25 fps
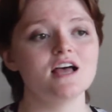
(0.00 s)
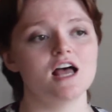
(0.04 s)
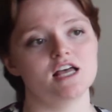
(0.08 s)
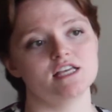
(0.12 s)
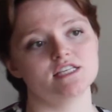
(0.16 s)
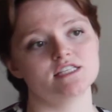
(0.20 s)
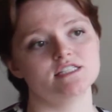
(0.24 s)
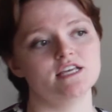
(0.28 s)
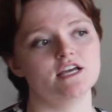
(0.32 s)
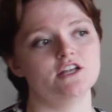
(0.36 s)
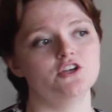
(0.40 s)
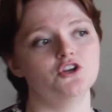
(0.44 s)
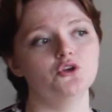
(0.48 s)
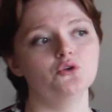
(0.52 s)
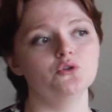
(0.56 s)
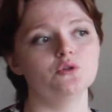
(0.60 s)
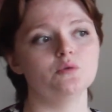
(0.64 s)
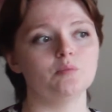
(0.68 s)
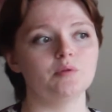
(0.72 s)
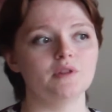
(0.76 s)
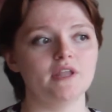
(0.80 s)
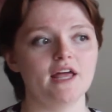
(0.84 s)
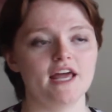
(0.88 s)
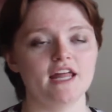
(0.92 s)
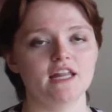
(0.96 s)
I'll send you the
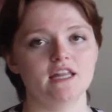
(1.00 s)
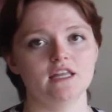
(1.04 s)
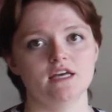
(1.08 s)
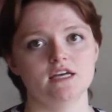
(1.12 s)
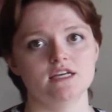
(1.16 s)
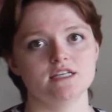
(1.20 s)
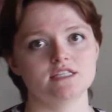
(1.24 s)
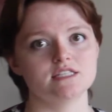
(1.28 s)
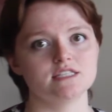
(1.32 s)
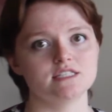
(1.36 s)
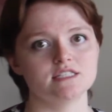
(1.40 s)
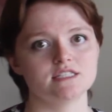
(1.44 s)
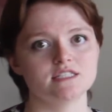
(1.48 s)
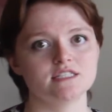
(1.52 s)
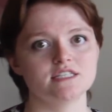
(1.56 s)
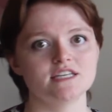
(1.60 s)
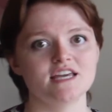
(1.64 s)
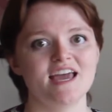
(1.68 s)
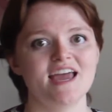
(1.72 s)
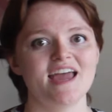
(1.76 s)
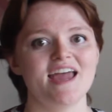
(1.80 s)
playlist